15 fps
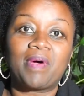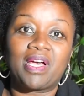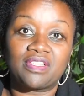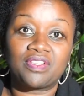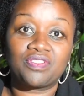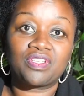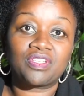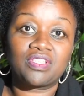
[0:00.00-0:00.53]

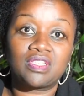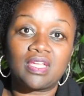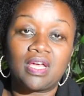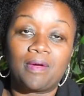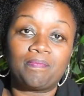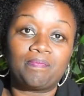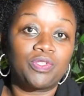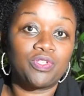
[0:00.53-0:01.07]
passages
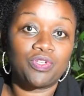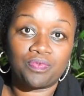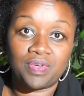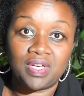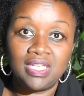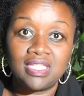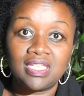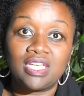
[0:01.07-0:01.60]
to
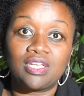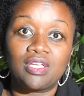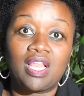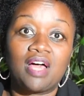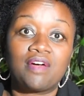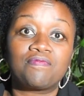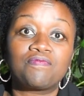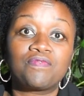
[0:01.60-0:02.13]
read and you'll
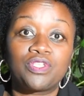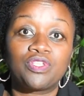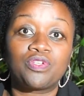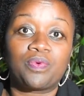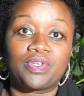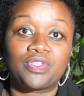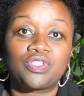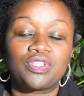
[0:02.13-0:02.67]
have 40
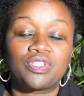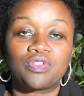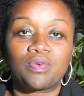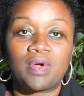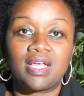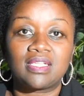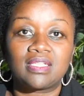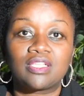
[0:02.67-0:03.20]
questions to
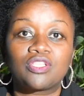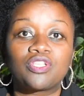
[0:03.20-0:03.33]
answer.